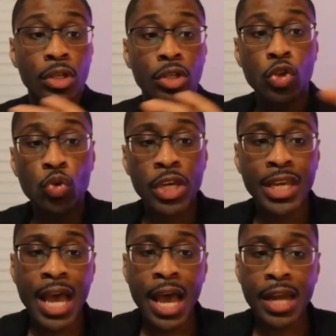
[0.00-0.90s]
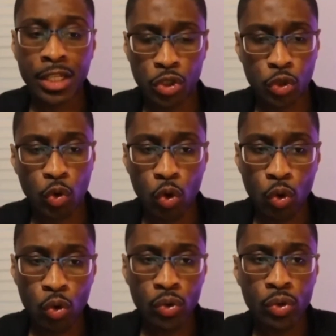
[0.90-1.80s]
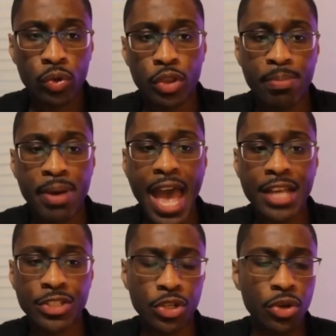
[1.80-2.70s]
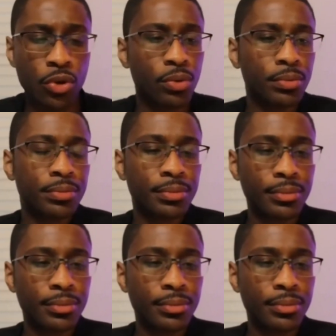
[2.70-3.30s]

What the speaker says: You cannot control the past you.